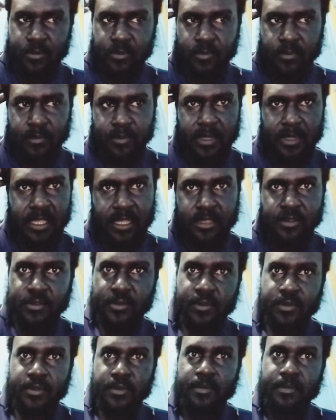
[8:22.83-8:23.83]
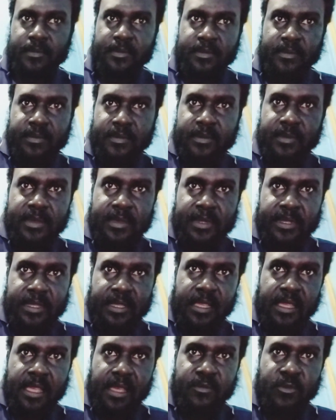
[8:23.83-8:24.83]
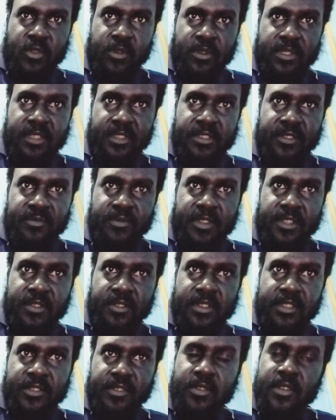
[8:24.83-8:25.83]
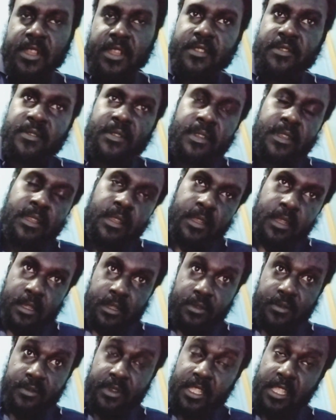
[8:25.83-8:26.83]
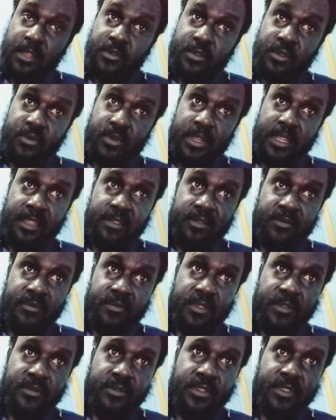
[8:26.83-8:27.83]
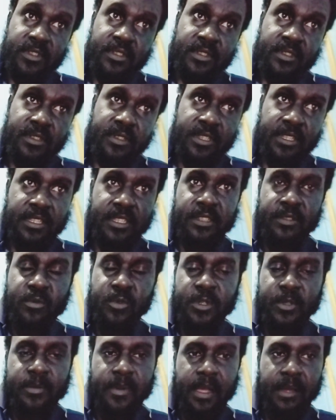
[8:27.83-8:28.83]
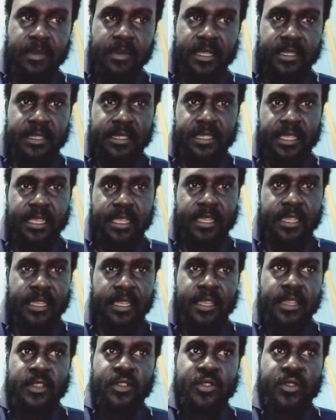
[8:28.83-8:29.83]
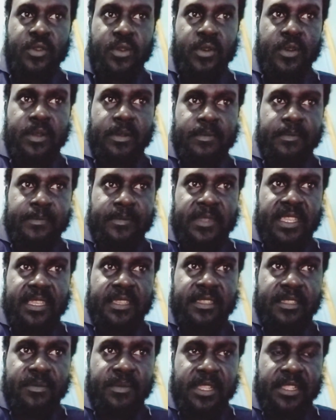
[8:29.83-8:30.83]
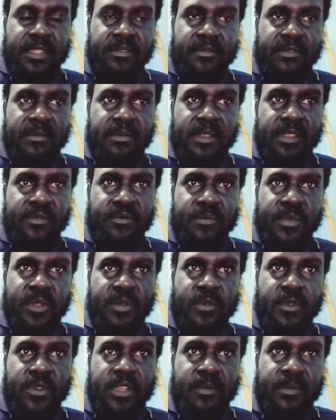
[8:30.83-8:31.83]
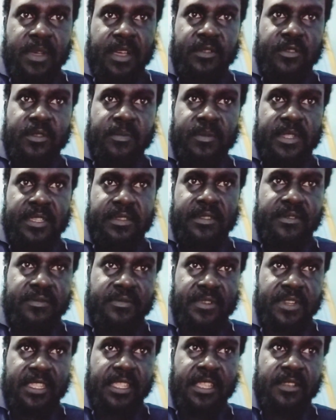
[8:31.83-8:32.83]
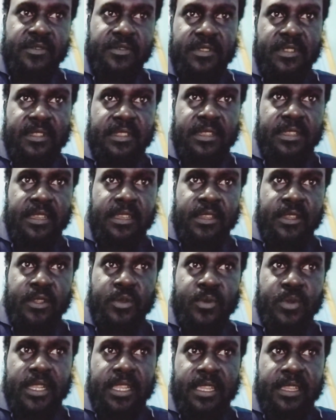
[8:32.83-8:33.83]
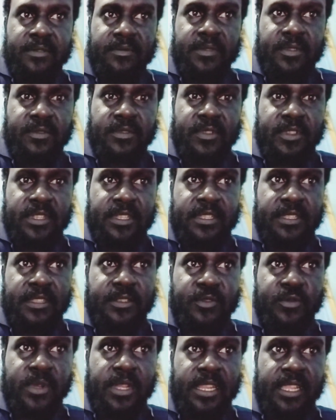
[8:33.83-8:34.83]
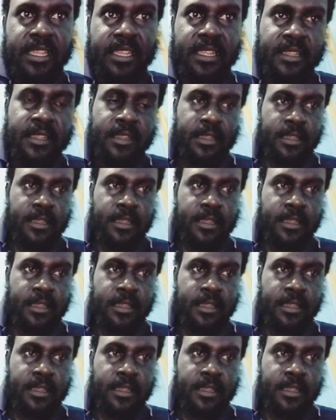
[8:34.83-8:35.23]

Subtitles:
Yeah. So I'm talking this video is good and 3028 views since it was published. Yeah. So the estimated revenue me walking out of this 3028 views is this one here